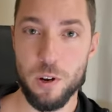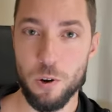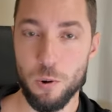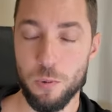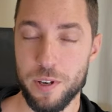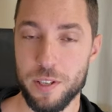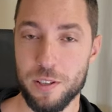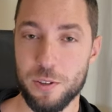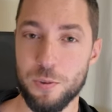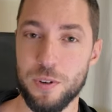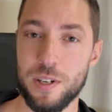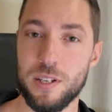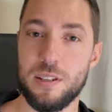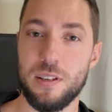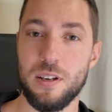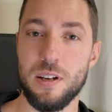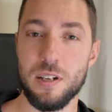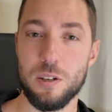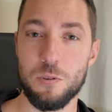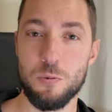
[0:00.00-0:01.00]
we go into
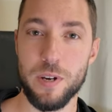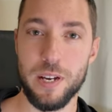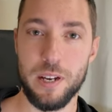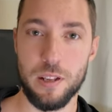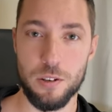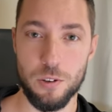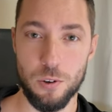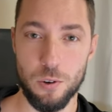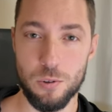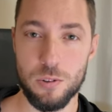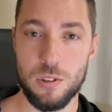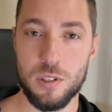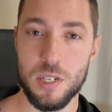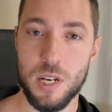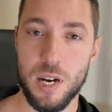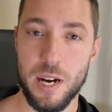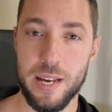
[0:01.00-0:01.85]
it, a quick note,